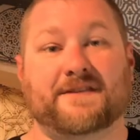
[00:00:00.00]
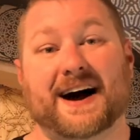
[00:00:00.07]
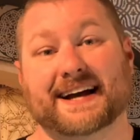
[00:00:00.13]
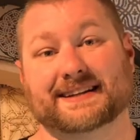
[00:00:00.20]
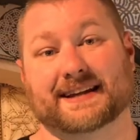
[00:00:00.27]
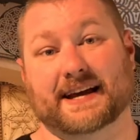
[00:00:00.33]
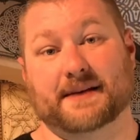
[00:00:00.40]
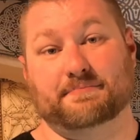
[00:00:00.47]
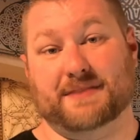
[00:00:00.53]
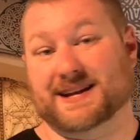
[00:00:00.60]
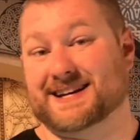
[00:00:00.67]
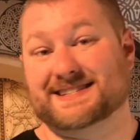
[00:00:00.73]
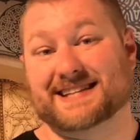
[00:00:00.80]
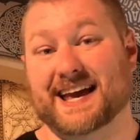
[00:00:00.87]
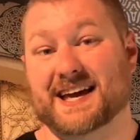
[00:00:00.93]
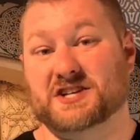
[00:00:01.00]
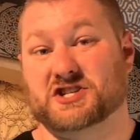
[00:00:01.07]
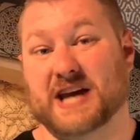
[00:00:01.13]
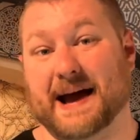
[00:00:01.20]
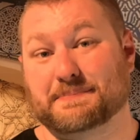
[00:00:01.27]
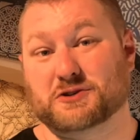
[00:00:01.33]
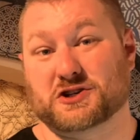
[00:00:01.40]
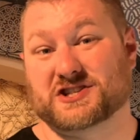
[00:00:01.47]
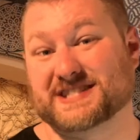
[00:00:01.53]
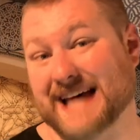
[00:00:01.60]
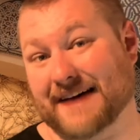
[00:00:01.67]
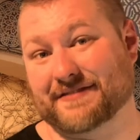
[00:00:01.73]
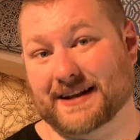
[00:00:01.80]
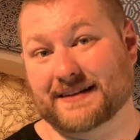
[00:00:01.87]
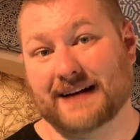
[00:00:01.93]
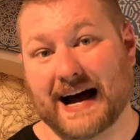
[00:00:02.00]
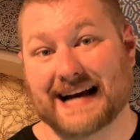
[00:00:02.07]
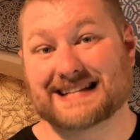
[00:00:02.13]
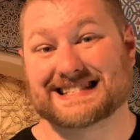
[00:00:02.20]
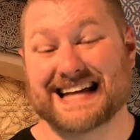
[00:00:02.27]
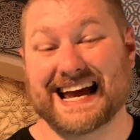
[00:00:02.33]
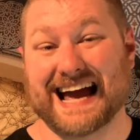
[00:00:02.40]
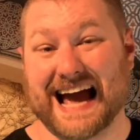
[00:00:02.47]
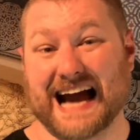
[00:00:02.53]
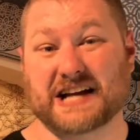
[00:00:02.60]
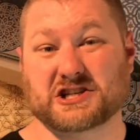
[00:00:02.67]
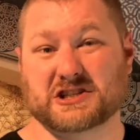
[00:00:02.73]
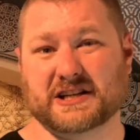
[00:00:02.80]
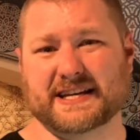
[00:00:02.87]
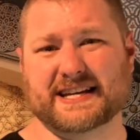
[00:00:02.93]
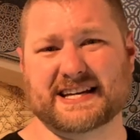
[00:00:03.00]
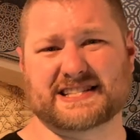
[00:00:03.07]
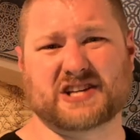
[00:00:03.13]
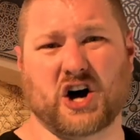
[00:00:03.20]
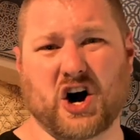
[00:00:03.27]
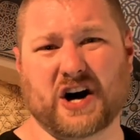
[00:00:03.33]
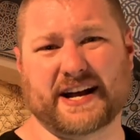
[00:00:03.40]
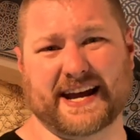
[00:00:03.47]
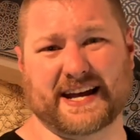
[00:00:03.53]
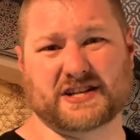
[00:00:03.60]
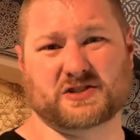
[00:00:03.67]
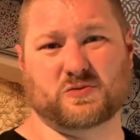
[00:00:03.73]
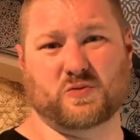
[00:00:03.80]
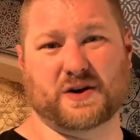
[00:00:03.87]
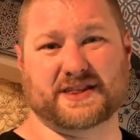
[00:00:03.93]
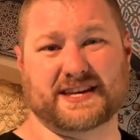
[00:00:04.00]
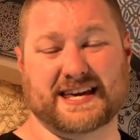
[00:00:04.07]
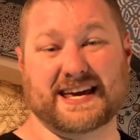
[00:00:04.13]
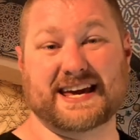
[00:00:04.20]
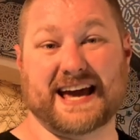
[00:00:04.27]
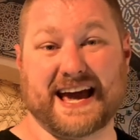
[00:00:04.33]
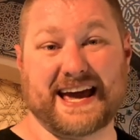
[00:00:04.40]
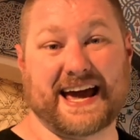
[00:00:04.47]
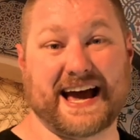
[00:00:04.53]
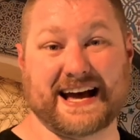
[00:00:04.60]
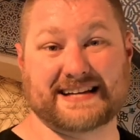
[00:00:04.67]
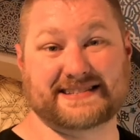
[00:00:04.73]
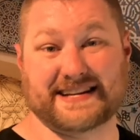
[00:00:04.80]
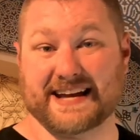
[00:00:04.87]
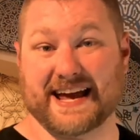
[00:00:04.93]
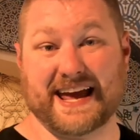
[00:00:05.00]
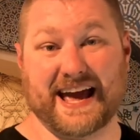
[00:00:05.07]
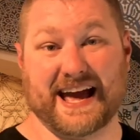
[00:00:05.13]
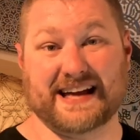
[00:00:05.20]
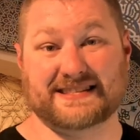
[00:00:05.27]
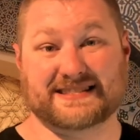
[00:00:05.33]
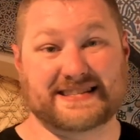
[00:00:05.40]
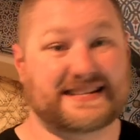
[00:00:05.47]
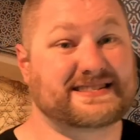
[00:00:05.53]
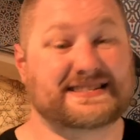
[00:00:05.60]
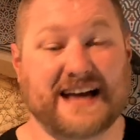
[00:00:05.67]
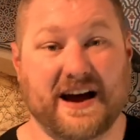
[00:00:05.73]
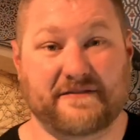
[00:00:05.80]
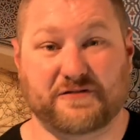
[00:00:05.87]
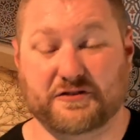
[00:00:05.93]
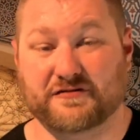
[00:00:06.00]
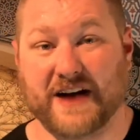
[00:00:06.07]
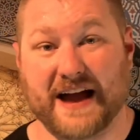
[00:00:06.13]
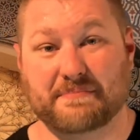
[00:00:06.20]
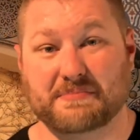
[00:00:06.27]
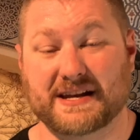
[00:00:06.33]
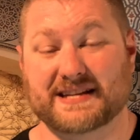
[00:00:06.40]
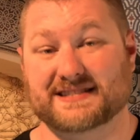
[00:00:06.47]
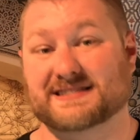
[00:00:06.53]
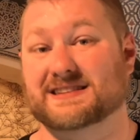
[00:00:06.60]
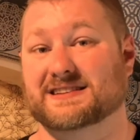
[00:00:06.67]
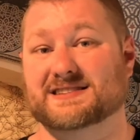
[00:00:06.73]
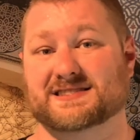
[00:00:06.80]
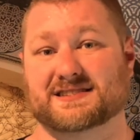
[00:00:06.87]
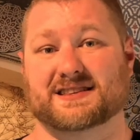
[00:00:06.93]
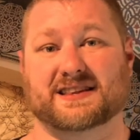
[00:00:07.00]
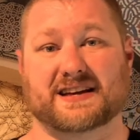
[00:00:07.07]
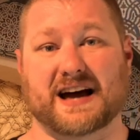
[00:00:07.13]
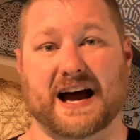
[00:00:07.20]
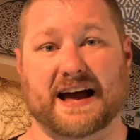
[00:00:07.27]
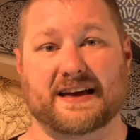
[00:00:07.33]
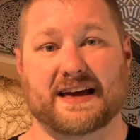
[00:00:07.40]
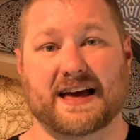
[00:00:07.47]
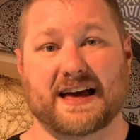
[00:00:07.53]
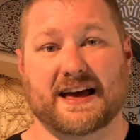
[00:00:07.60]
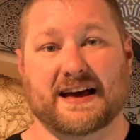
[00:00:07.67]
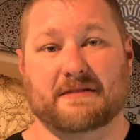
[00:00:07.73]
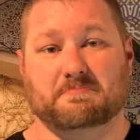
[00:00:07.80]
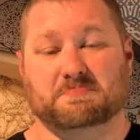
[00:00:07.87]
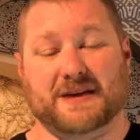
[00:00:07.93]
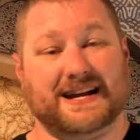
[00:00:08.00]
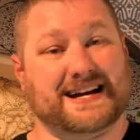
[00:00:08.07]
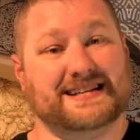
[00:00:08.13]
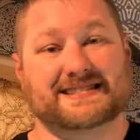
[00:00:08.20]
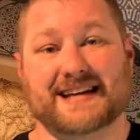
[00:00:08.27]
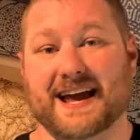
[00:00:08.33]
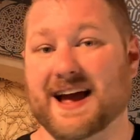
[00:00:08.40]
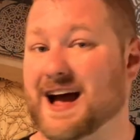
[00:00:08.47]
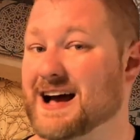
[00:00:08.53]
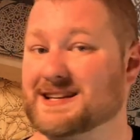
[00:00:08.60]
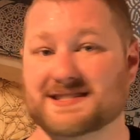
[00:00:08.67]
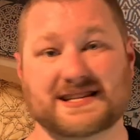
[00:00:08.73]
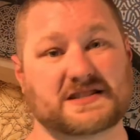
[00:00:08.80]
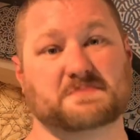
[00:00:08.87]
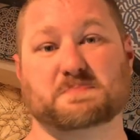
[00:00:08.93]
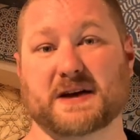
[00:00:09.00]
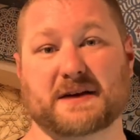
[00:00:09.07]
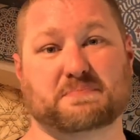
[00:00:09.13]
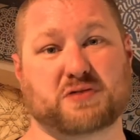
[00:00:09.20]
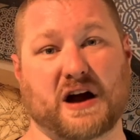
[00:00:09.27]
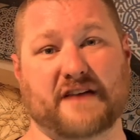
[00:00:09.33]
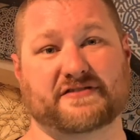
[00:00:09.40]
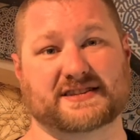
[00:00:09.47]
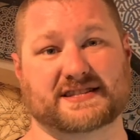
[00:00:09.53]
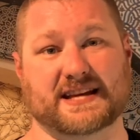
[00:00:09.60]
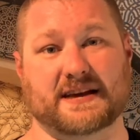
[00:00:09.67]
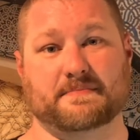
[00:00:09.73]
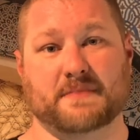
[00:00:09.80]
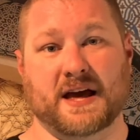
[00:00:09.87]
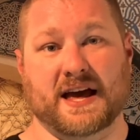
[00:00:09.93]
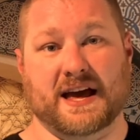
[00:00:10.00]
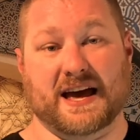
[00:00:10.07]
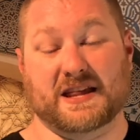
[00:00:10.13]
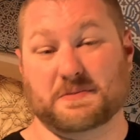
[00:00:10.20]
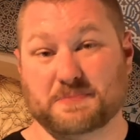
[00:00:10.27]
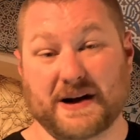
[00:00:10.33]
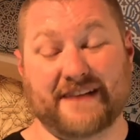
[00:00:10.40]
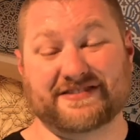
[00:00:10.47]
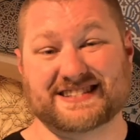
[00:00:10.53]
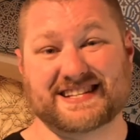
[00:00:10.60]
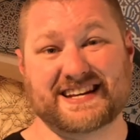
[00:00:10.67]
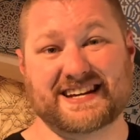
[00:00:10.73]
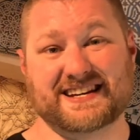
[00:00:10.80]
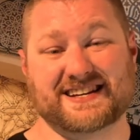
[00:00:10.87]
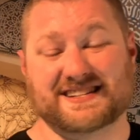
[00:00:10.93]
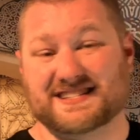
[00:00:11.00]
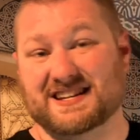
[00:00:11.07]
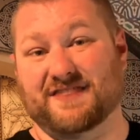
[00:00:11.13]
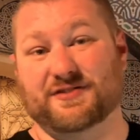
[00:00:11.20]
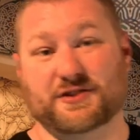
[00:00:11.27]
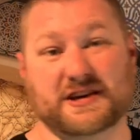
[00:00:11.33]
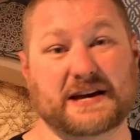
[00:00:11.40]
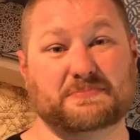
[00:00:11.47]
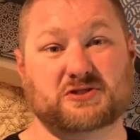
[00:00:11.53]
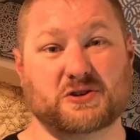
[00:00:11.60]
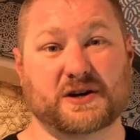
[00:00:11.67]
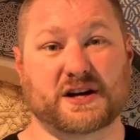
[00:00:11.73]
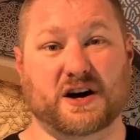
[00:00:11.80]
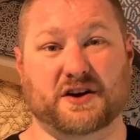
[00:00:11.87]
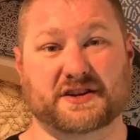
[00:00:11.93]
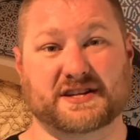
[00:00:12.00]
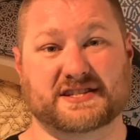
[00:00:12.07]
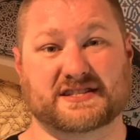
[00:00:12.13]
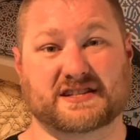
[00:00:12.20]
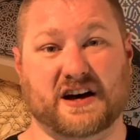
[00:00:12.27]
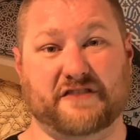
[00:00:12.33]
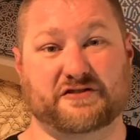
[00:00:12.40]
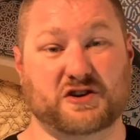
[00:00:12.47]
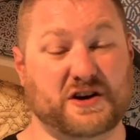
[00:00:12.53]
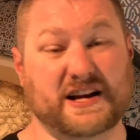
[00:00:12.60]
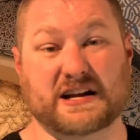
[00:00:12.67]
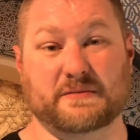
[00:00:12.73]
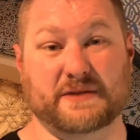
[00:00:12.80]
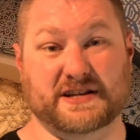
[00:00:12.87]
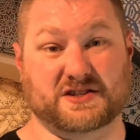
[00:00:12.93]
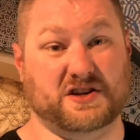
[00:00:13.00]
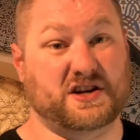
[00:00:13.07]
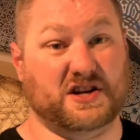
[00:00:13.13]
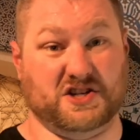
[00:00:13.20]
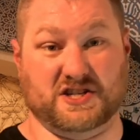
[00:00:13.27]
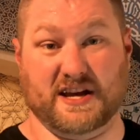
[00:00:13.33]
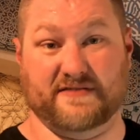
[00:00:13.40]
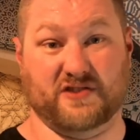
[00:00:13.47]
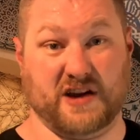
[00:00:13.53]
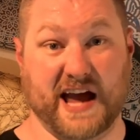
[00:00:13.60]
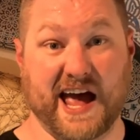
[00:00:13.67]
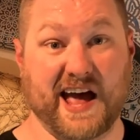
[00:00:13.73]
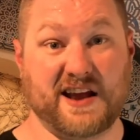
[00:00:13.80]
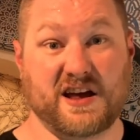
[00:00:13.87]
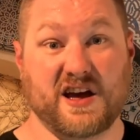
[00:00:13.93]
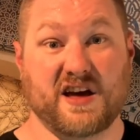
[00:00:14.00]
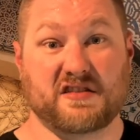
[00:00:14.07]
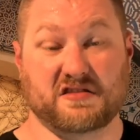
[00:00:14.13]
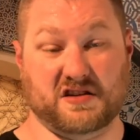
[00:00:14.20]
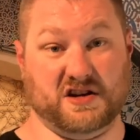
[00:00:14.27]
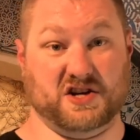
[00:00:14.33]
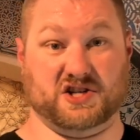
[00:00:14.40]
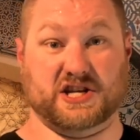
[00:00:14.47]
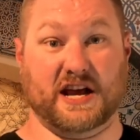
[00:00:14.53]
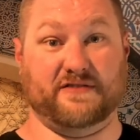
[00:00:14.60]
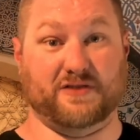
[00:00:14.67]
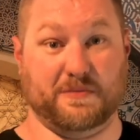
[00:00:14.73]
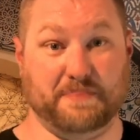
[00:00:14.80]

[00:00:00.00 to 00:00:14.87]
Finally, in Isaiah chapter seven, Isaiah actually gets audience with King Ahaz, and Ahaz sits down for five minutes to listen to the guy. And Isaiah has this big prophecy. And the prophecy is, if you keep doing all this stuff, your enemies are going to shave your head, they're going to shave your